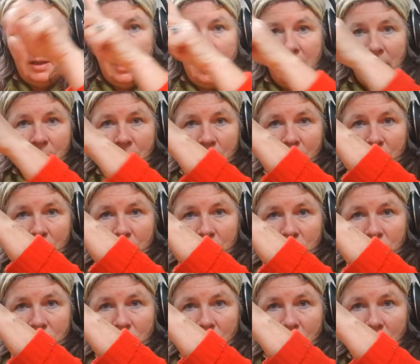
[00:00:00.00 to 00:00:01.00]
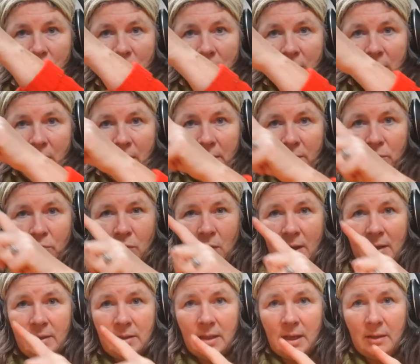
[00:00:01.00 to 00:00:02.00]
And we're going to draw a line
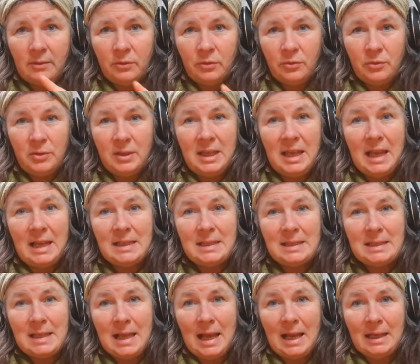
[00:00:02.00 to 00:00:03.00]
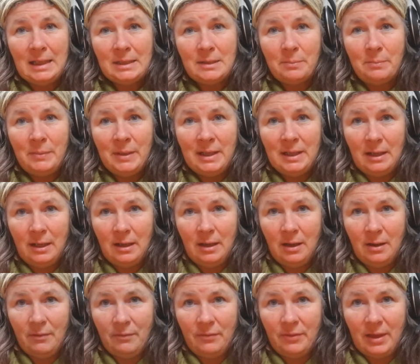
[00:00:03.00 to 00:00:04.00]
right down through the exact middle
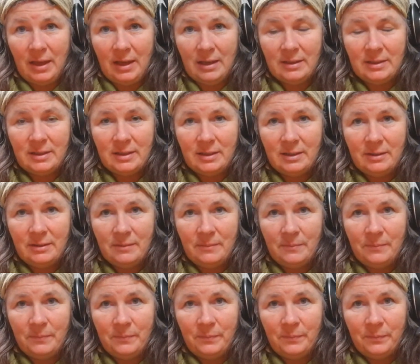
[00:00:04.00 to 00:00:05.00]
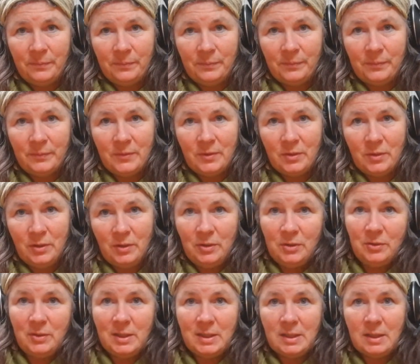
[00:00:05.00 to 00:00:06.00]
of that. So you can
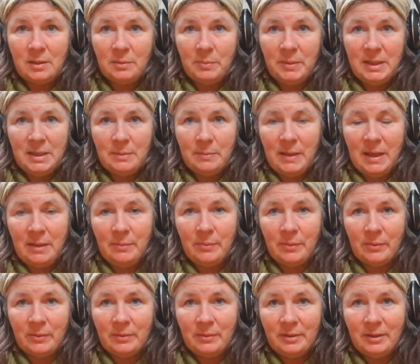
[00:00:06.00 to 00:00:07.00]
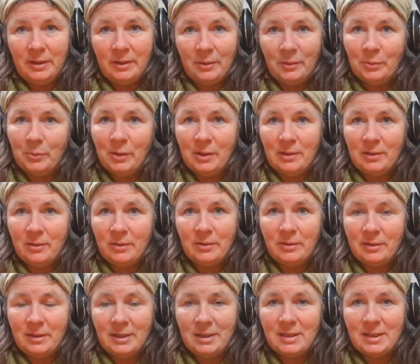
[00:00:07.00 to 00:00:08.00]
do this on a piece of paper, while you're
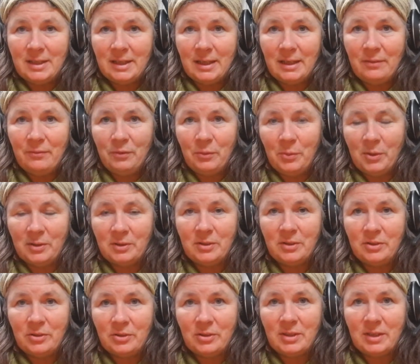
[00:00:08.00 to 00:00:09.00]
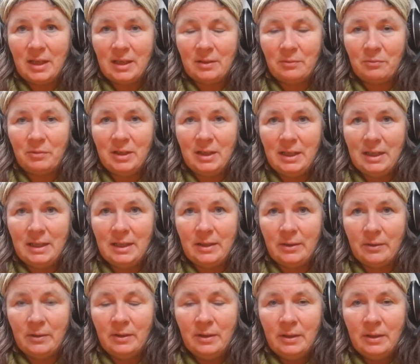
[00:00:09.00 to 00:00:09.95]
listening, if you want to just get it really clear.